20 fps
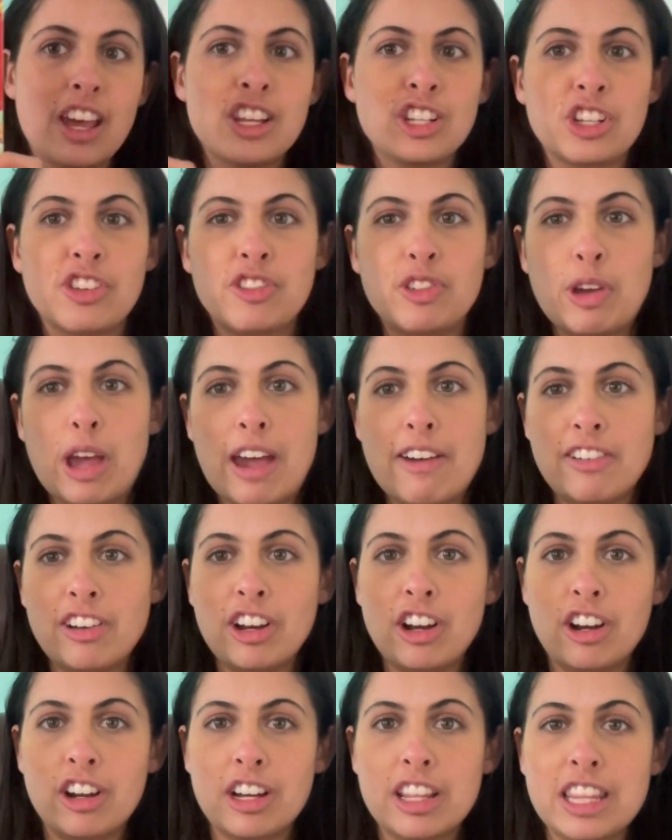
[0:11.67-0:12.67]
So if you haven't
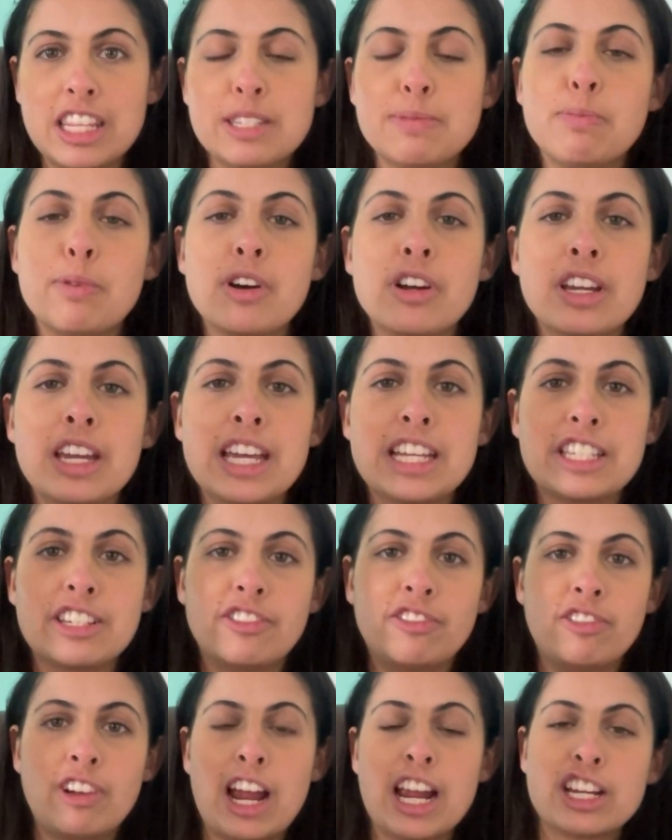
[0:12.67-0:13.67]
heard of this book, it's a
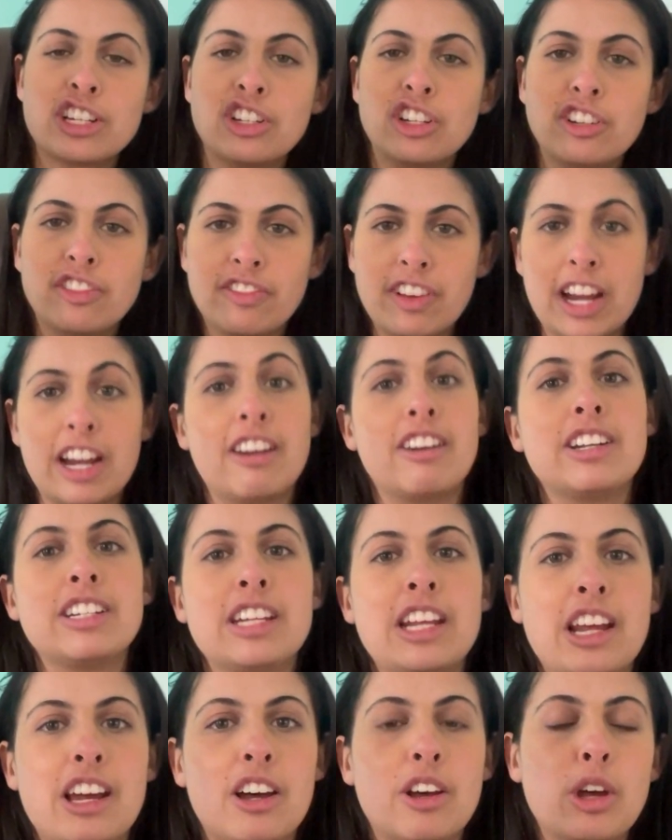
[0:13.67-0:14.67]
fractured fairy
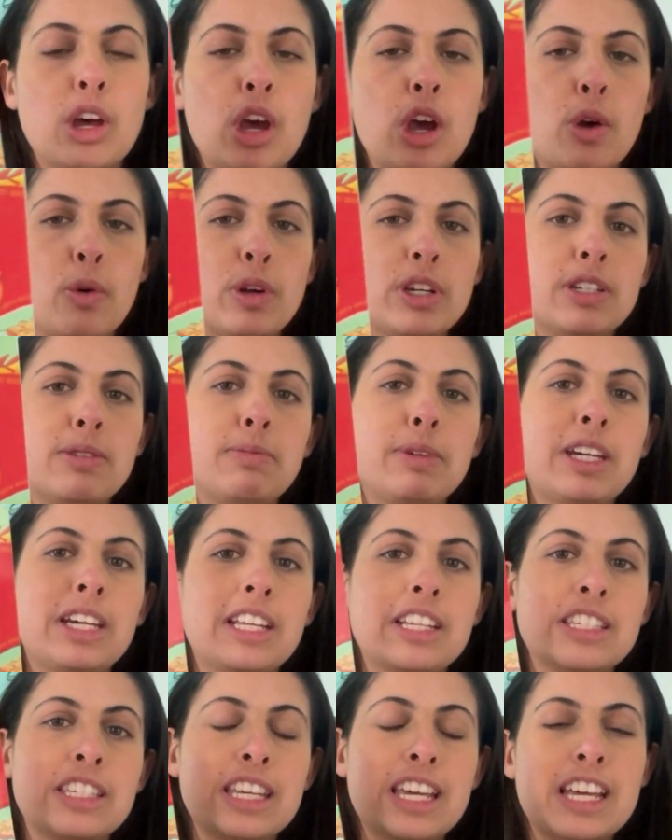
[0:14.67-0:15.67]
tale, which
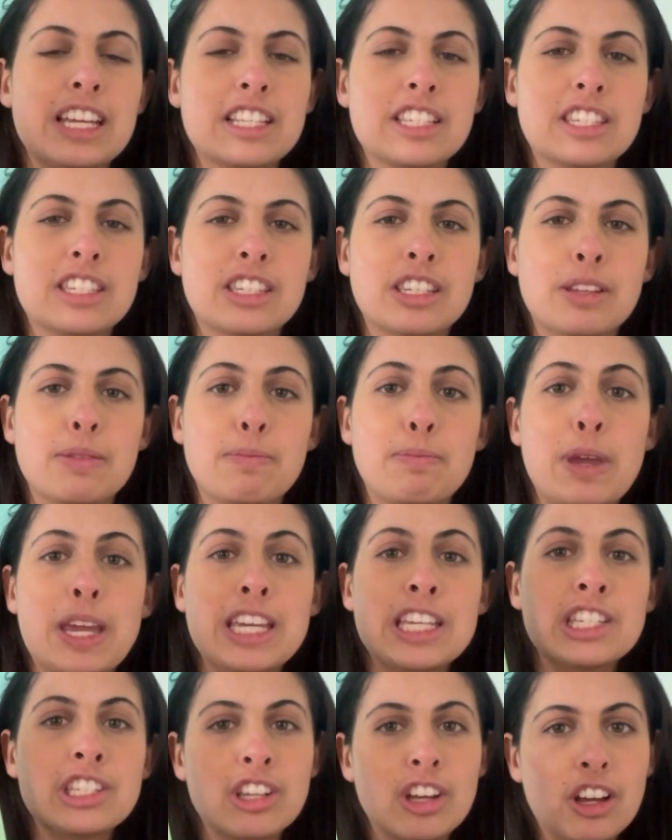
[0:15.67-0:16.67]
means it's
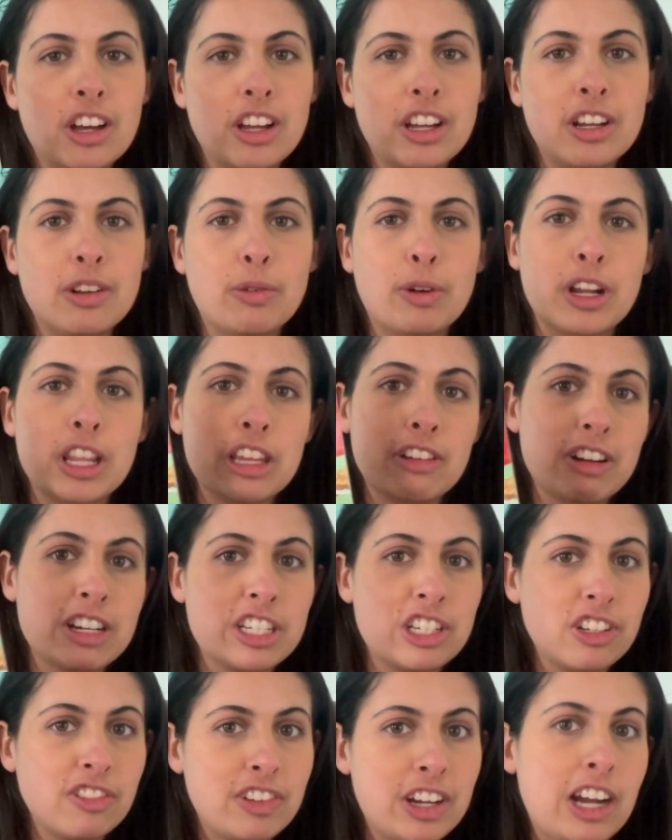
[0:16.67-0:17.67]
based on one of the
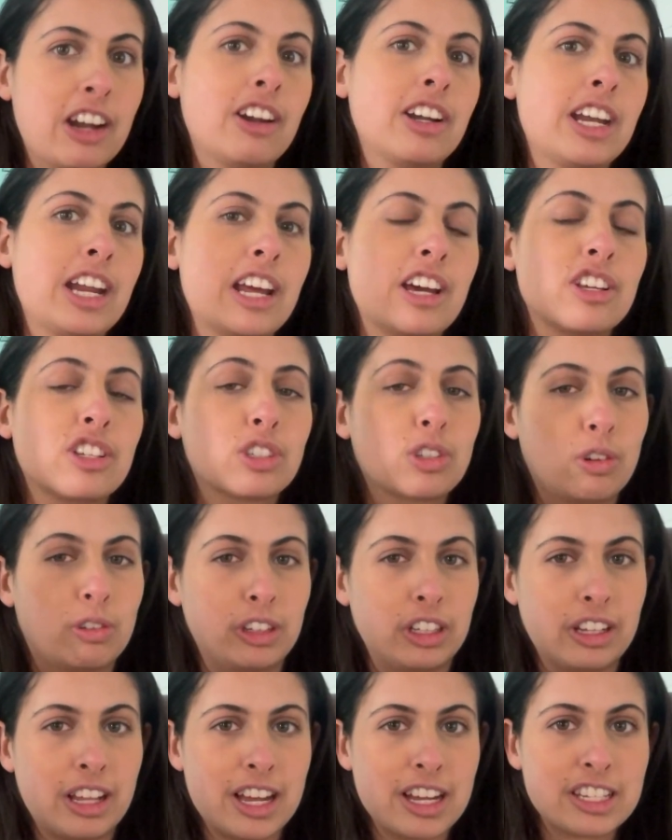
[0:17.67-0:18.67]
original fairy tales,
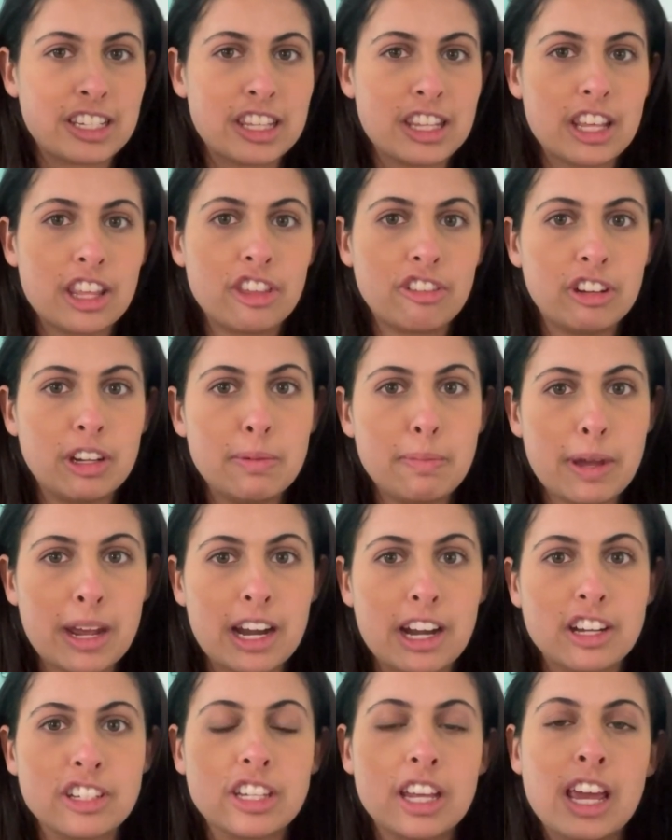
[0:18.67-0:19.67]
Goldilocks and the Three
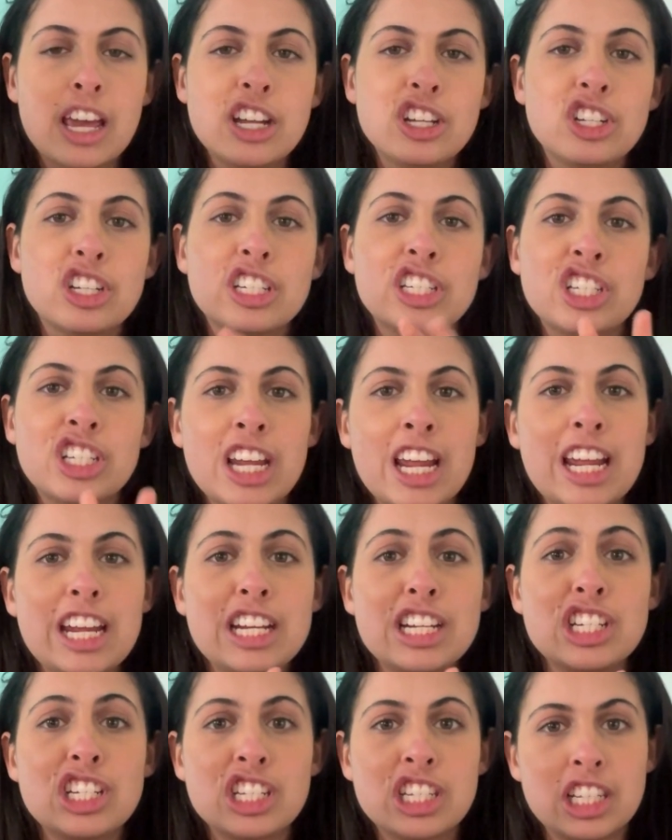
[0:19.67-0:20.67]
Bears, just
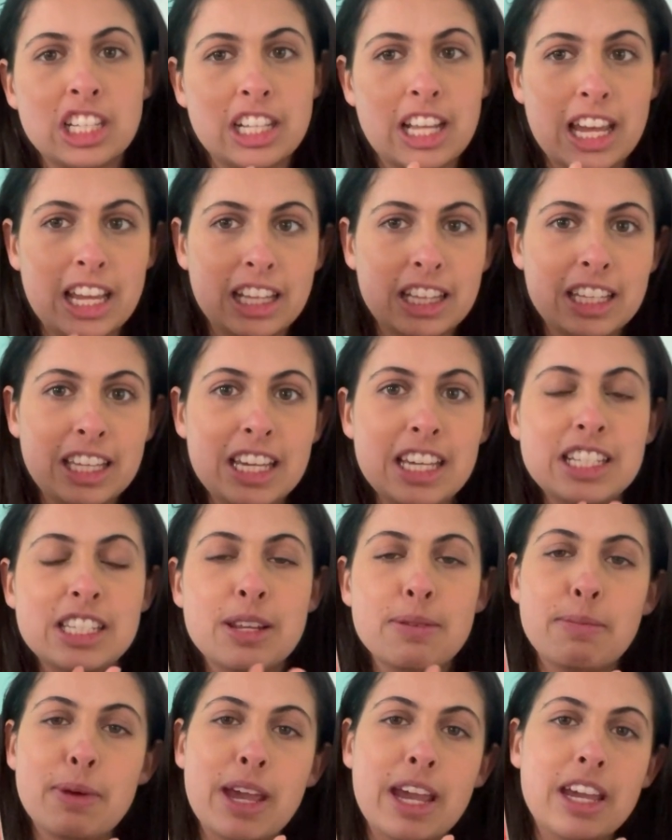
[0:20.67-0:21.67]
changed slightly
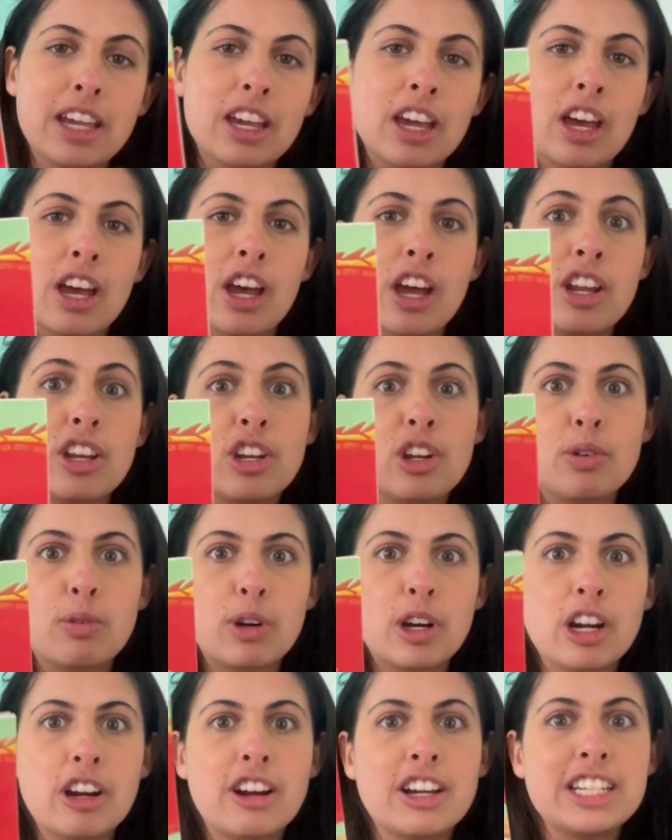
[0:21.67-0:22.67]
to make a
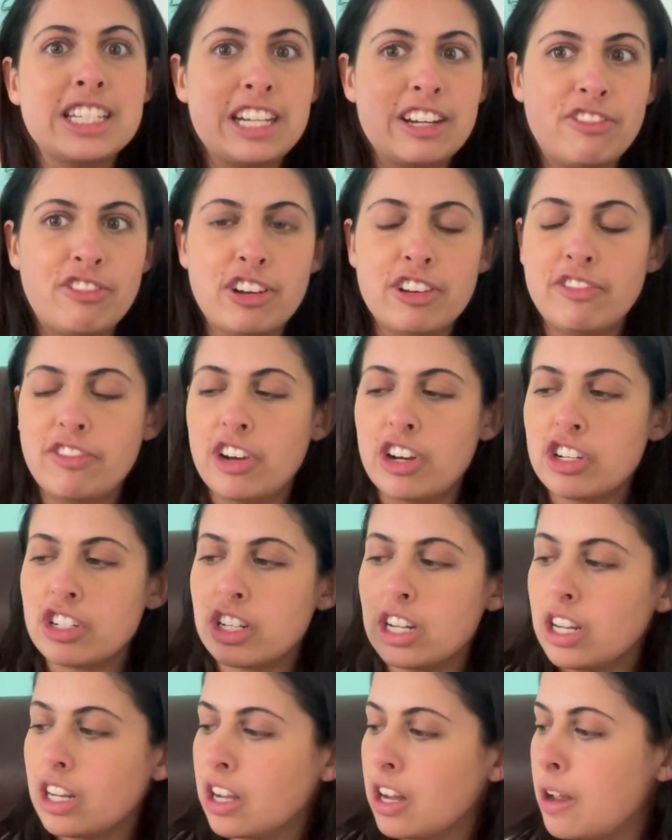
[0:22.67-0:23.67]
newer and different
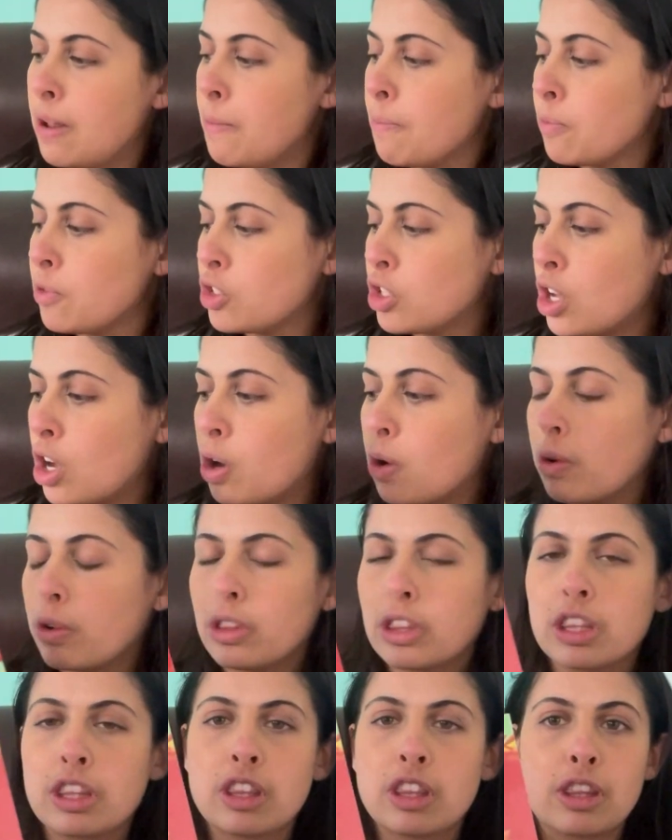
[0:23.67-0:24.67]
version. So
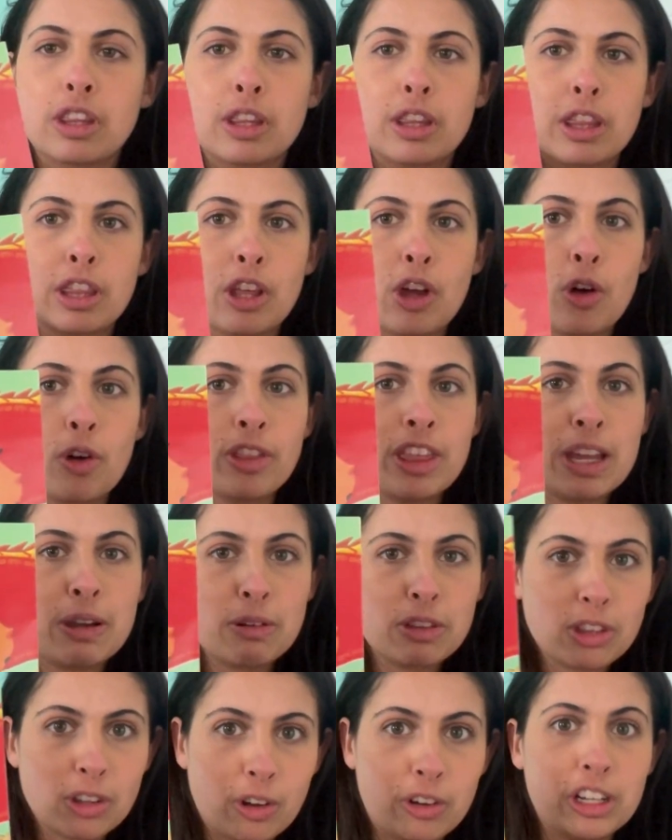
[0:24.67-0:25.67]
the whole thing
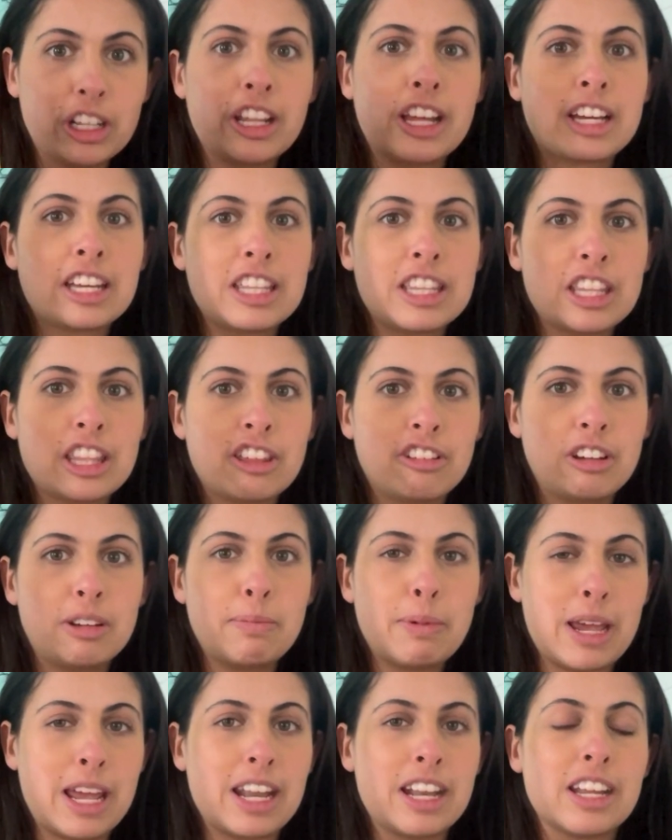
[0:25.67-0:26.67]
with Goldy Luck and the Three
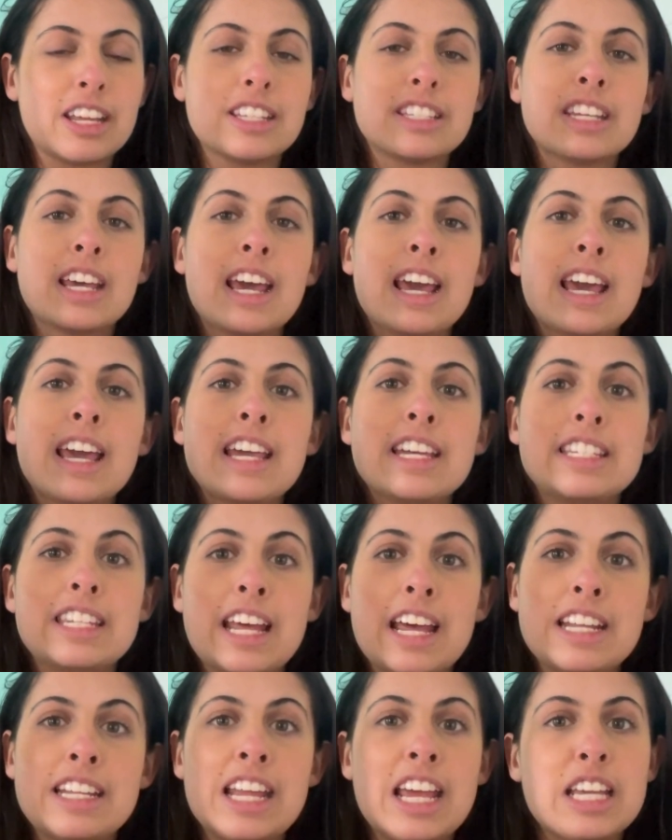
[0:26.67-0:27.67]
Pandas is
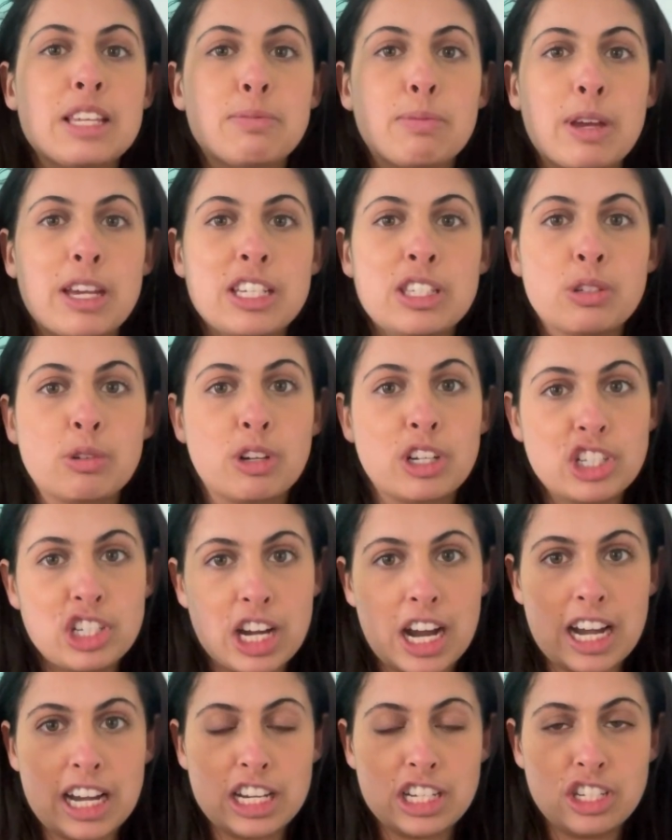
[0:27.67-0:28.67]
that it takes place during
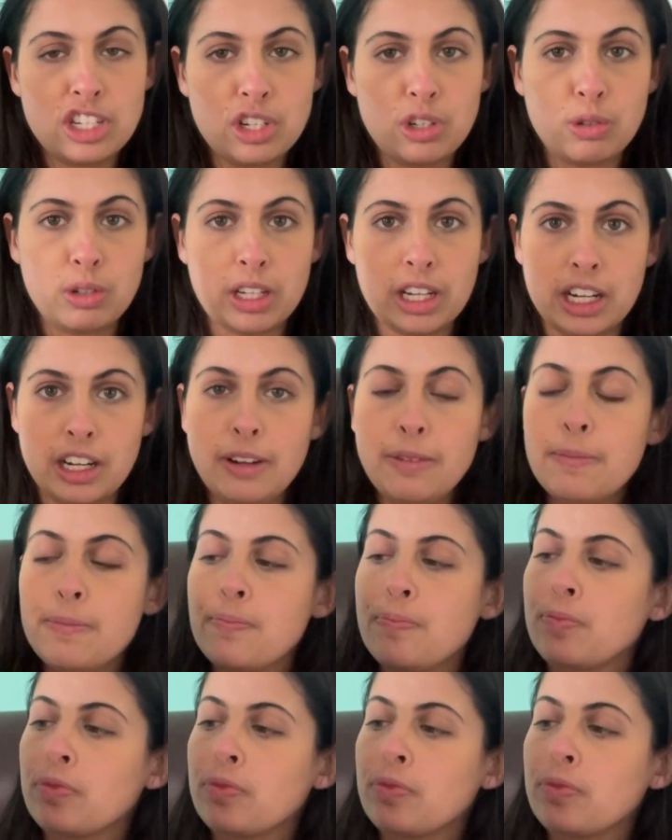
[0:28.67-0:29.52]
Chinese New Year.